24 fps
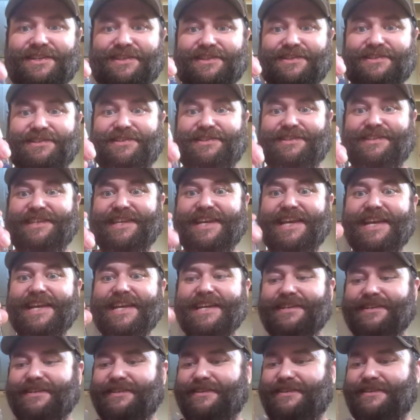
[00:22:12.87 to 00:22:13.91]

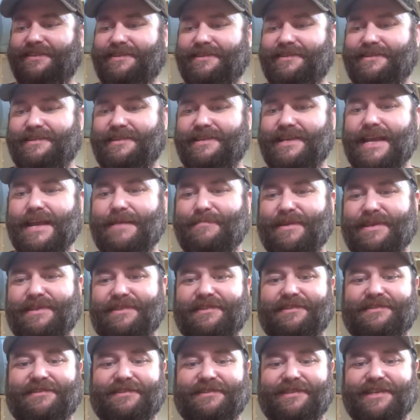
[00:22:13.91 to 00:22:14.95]
Six. I bet
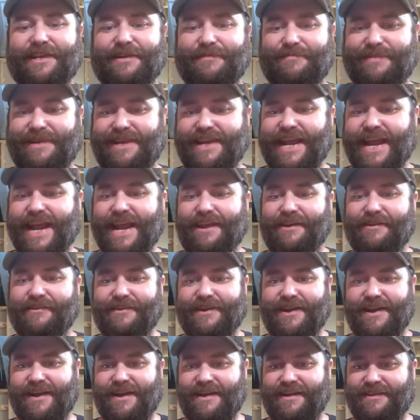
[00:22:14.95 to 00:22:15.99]
this is going to be 8 or
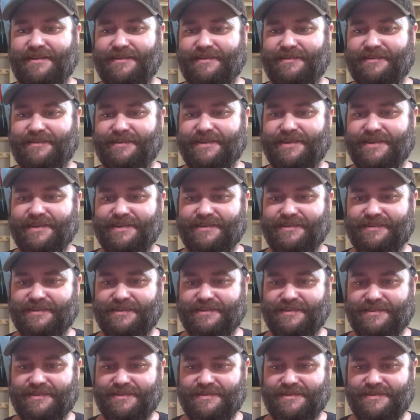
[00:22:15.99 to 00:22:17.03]
9. Six.